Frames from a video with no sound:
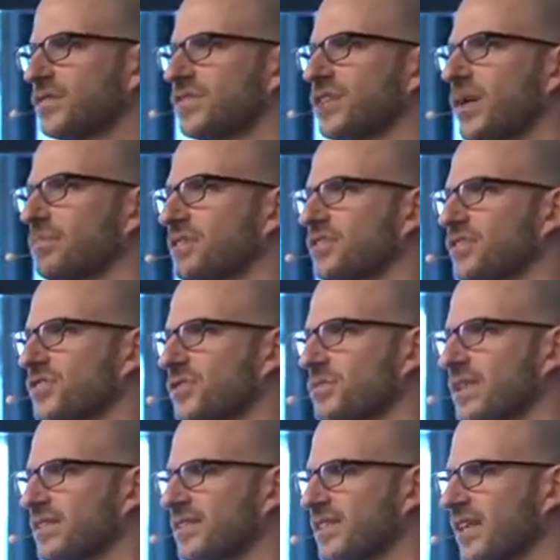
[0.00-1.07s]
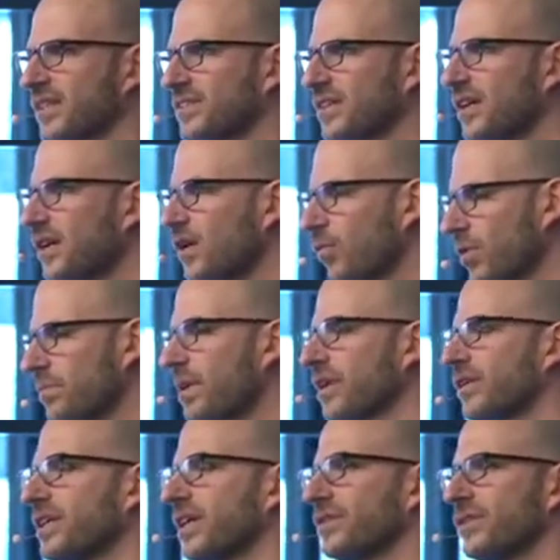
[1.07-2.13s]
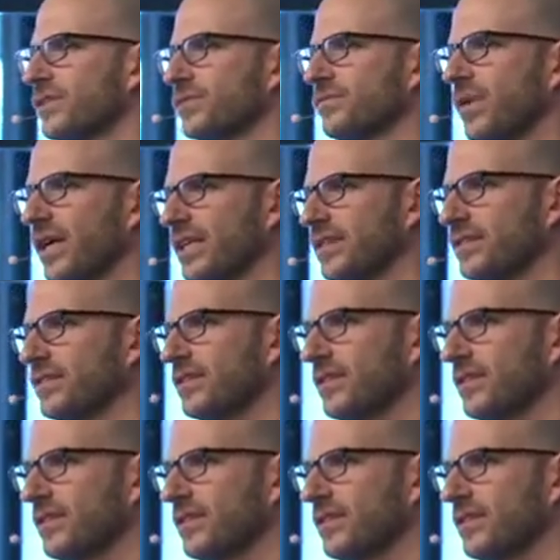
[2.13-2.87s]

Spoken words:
of skepticism that says, we better get this right.